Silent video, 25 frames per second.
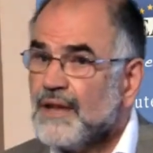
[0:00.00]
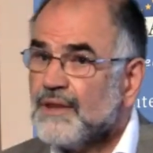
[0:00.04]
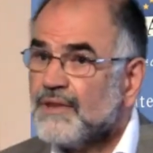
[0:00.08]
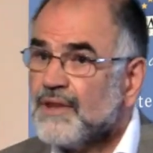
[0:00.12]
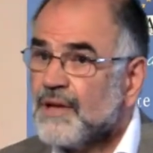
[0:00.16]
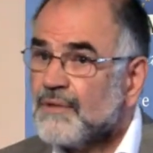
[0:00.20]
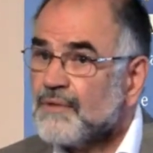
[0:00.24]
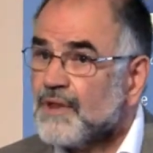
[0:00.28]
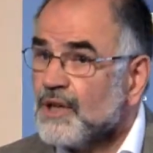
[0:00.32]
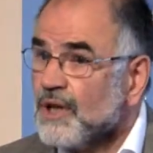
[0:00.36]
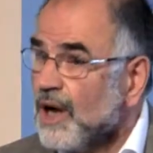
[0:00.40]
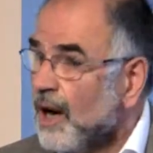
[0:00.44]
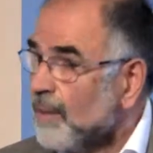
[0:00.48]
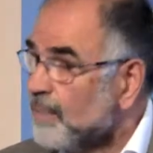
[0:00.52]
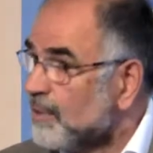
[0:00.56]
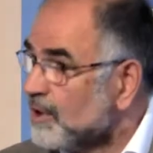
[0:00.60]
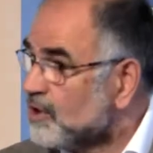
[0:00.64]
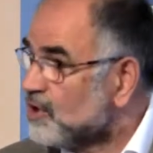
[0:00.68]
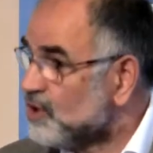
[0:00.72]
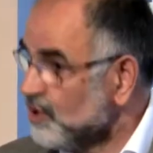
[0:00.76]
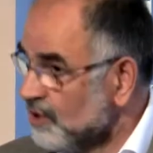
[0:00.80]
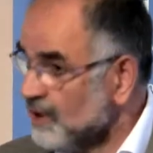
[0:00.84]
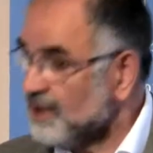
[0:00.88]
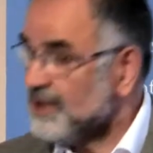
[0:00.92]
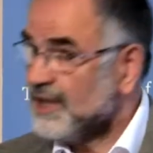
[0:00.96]
the
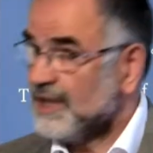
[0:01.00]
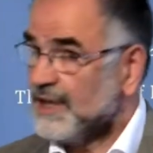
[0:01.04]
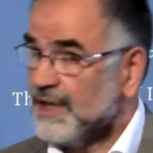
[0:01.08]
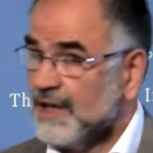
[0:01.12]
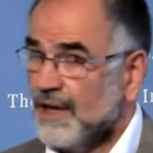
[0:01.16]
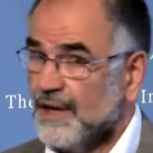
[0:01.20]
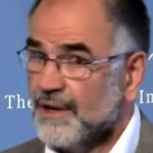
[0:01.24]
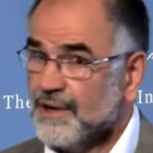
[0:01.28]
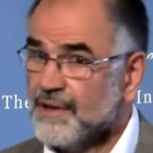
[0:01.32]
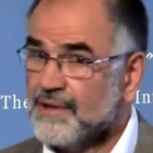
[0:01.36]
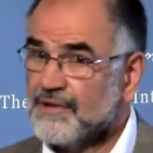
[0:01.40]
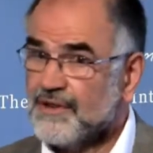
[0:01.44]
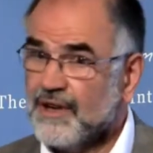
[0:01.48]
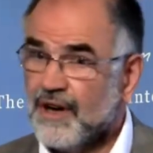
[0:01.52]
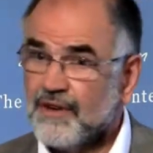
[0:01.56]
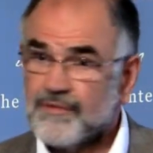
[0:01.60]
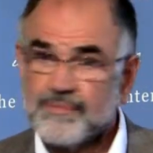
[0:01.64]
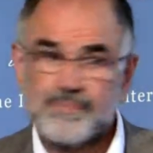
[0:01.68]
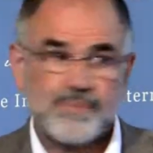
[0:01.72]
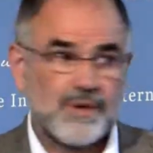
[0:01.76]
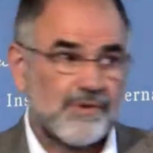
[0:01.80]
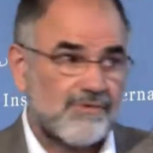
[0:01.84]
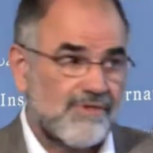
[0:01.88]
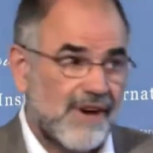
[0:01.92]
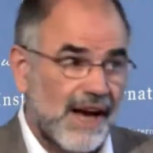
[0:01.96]
opportunity cost
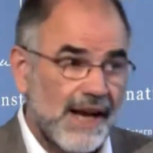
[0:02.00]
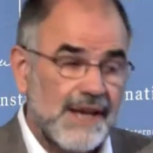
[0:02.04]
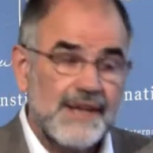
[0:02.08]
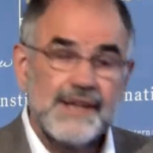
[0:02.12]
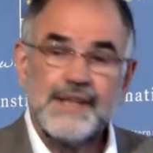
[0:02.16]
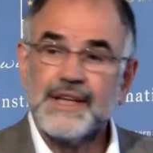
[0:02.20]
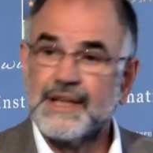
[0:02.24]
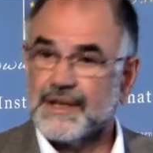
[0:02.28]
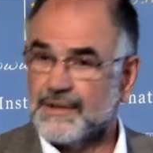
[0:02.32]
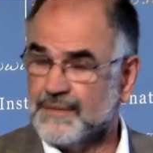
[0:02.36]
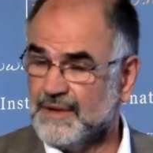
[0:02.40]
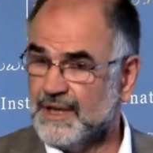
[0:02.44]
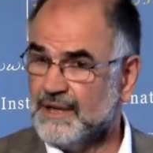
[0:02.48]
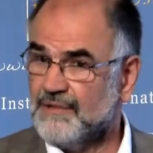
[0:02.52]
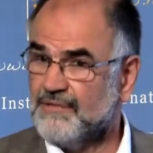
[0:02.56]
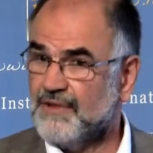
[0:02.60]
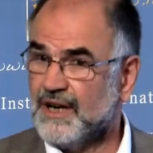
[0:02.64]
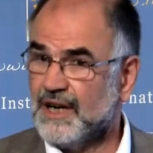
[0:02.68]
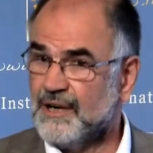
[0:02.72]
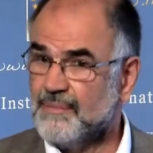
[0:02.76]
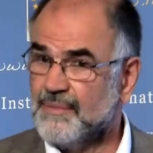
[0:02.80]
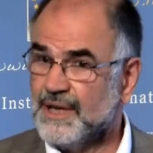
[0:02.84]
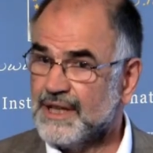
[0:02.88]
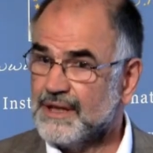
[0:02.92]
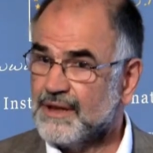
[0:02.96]
of providing
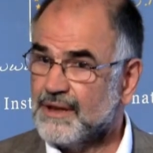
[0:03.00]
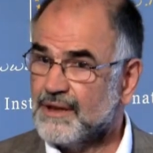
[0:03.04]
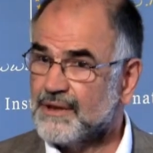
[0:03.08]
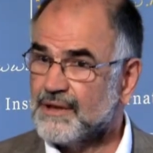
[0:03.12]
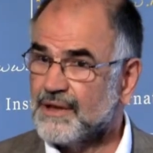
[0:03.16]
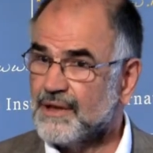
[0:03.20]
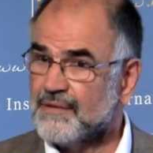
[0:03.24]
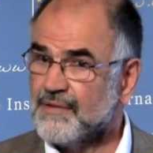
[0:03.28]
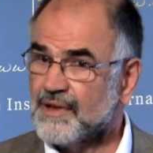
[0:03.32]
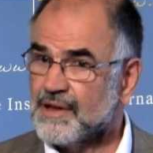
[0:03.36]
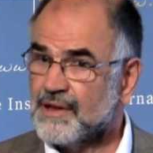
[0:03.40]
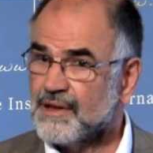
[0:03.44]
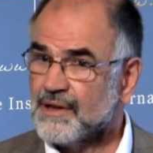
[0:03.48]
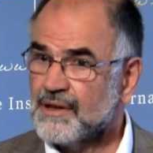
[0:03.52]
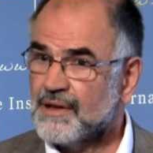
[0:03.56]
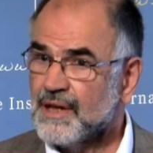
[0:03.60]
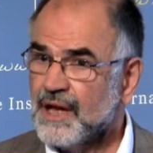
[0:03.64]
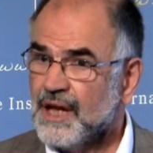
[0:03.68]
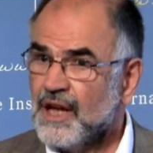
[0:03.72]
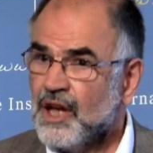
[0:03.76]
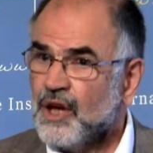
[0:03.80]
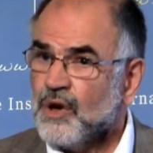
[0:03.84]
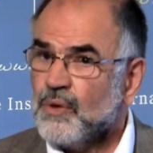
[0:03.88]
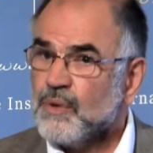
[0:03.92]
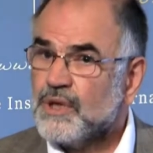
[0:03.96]
environmental services,
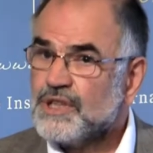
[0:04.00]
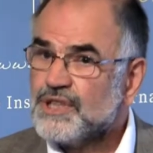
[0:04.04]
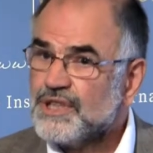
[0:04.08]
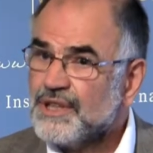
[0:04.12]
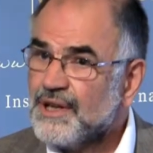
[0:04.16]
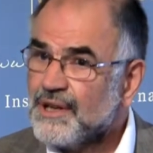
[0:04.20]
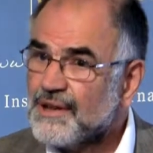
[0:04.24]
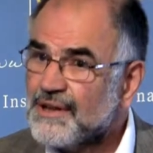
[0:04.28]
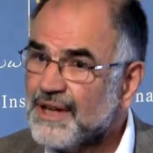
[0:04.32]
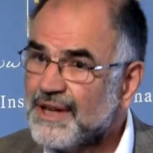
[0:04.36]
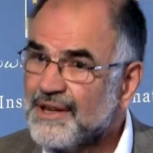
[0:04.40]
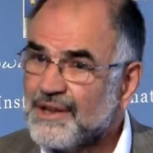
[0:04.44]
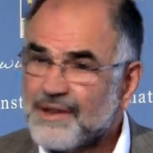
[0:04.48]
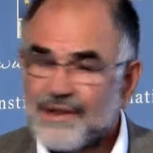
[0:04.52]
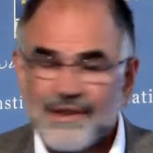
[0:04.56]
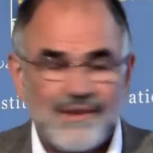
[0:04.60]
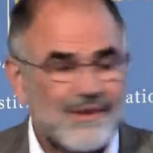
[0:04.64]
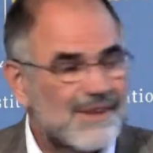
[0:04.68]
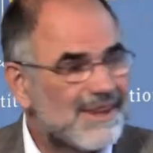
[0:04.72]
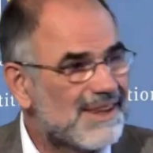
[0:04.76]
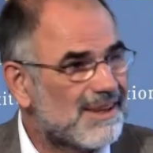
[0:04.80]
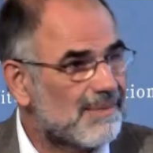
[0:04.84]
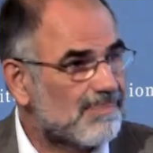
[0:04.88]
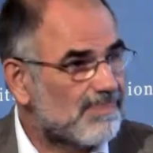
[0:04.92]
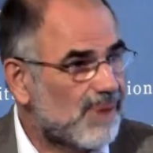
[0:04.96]
which in a sense
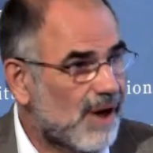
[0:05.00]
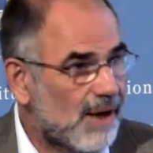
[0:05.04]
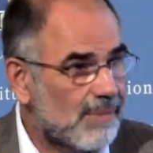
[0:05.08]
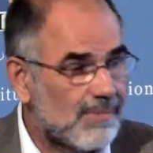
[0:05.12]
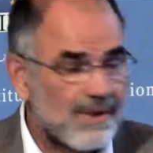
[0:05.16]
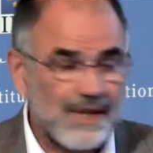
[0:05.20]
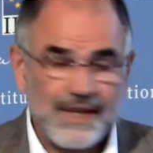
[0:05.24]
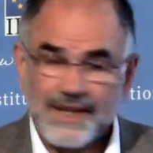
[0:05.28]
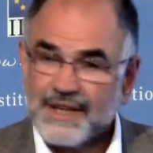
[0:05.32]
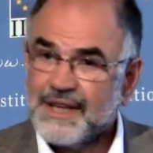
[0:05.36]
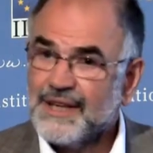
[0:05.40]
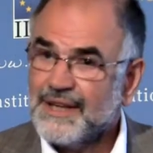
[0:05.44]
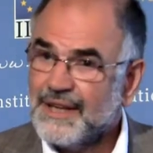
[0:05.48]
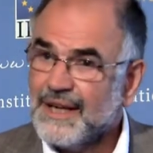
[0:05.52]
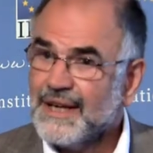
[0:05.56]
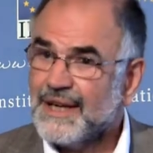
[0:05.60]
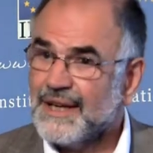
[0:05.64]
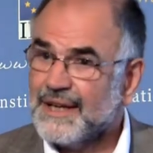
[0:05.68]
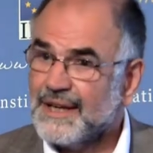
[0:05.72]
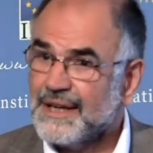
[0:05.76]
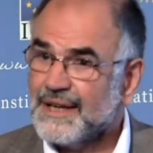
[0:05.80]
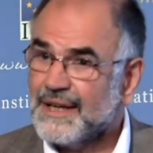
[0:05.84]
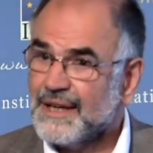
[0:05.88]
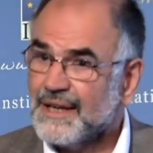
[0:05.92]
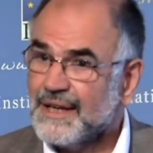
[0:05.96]
the public
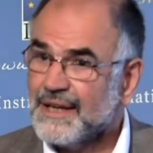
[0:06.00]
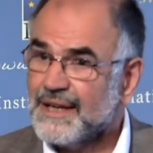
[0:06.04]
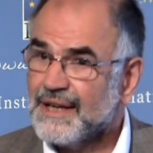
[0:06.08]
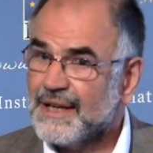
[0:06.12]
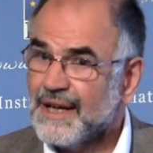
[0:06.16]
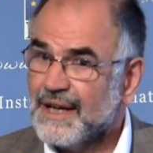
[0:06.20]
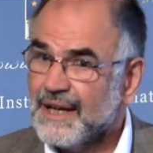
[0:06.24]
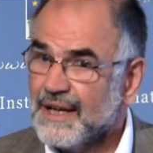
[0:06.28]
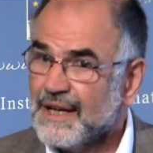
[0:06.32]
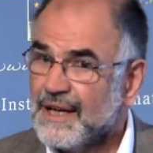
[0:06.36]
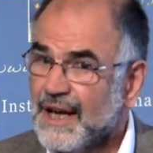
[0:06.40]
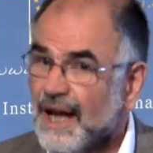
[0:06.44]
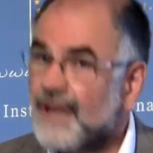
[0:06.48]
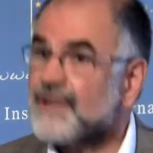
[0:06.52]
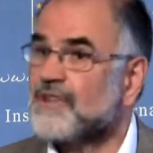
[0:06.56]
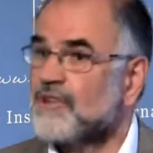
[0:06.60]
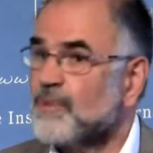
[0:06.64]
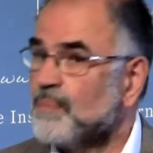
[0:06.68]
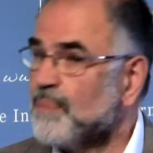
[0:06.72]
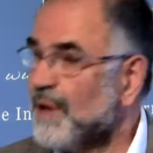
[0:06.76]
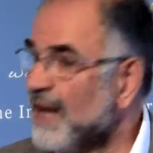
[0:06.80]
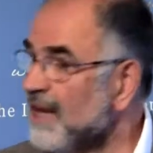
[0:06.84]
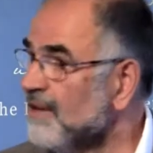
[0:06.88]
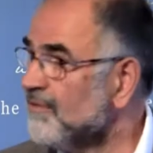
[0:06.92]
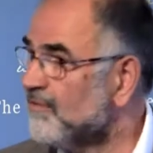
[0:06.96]
has
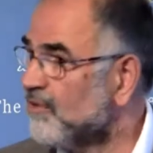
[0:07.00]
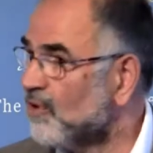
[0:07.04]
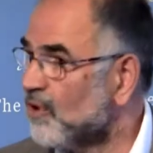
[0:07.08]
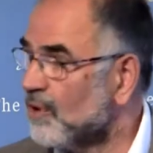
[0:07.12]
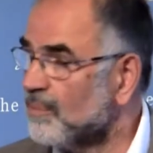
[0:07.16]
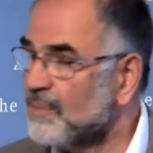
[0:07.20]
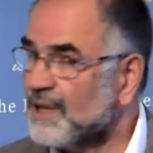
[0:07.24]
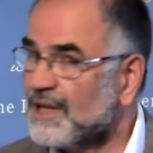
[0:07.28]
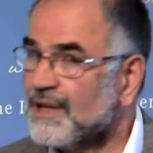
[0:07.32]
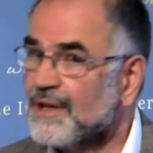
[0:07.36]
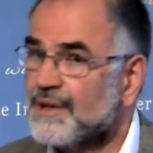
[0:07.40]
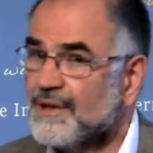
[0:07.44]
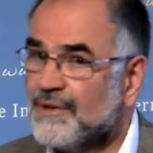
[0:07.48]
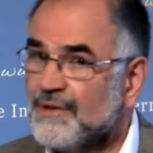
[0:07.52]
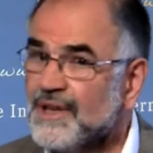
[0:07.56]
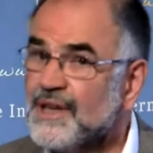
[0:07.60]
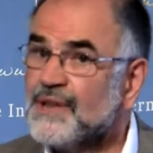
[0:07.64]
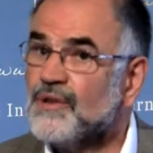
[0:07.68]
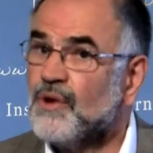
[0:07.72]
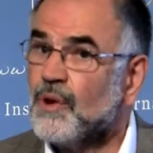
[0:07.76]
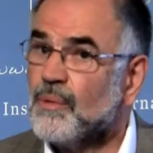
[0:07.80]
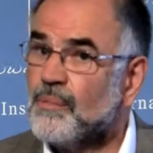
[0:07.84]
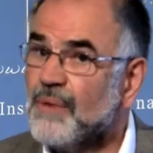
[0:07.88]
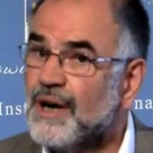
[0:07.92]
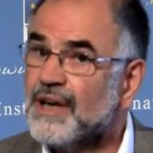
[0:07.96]
to pay for because there
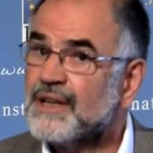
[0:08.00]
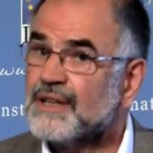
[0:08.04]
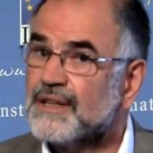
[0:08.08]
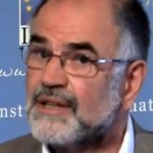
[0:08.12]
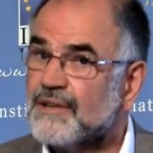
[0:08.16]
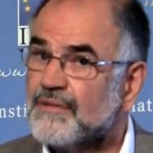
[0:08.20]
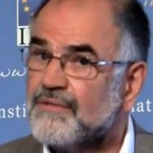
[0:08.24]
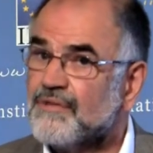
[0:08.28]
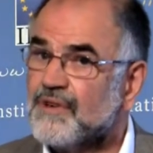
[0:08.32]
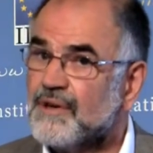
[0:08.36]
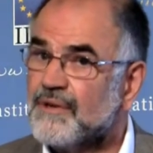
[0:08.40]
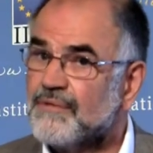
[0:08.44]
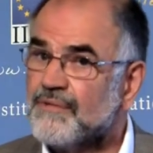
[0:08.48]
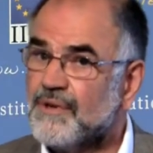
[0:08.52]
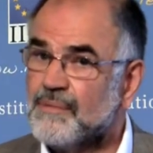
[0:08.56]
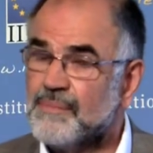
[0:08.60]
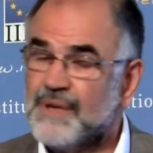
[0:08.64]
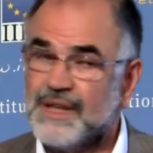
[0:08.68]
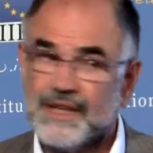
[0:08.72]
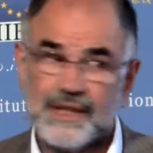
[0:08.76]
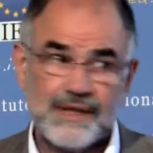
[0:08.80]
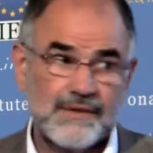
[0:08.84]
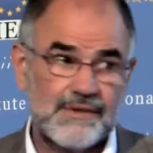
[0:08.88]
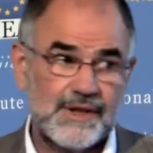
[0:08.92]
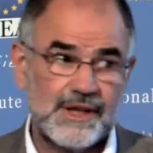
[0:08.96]
is no market for
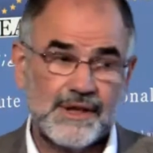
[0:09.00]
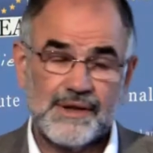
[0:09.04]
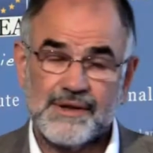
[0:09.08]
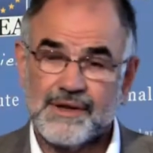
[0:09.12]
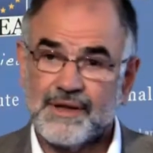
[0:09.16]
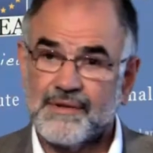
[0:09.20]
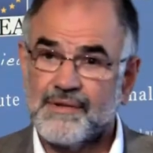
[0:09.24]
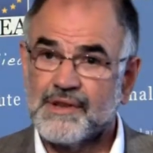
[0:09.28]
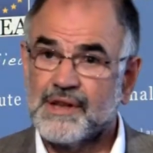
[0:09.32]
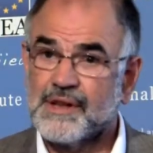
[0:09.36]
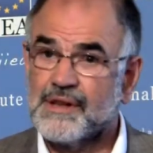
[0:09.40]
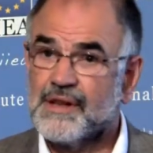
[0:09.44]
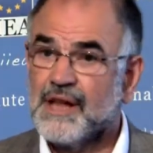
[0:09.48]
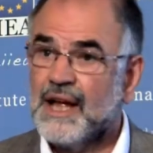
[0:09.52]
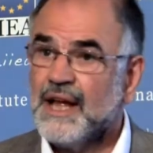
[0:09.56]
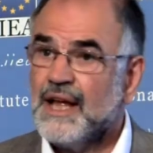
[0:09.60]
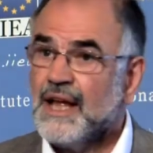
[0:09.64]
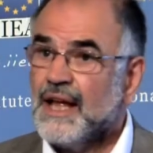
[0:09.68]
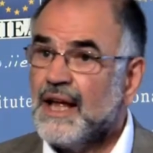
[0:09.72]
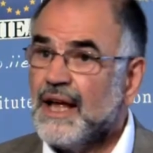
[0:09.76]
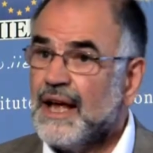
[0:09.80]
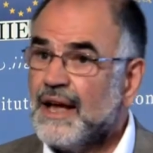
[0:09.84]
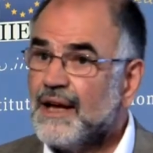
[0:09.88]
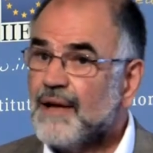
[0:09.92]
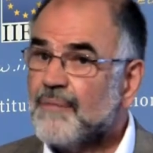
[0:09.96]
many of these services,
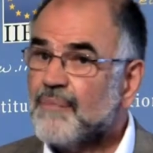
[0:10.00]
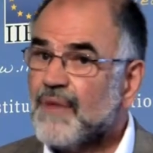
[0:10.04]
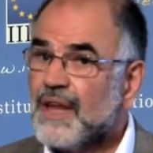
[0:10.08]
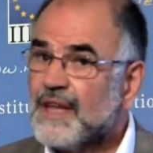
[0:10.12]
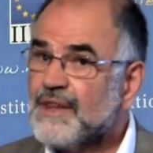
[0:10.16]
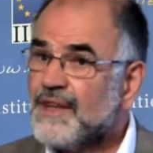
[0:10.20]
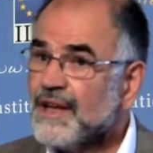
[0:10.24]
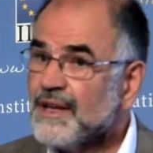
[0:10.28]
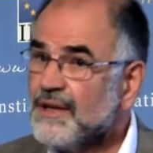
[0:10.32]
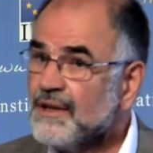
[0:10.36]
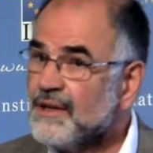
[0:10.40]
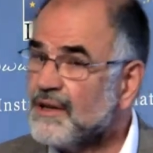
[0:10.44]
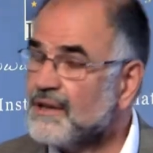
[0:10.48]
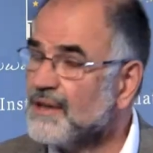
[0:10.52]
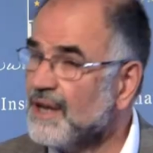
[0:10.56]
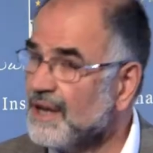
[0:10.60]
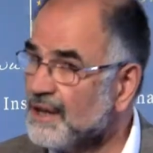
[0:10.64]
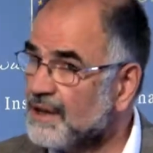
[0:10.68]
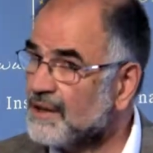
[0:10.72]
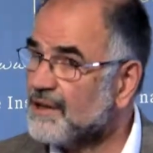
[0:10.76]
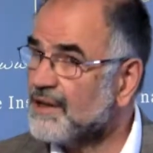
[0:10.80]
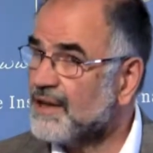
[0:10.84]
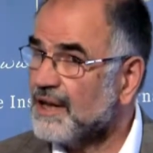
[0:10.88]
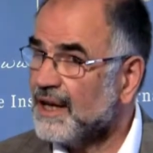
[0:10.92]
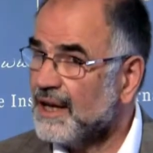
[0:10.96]
that in a
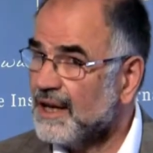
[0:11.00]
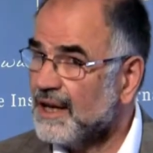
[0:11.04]
sense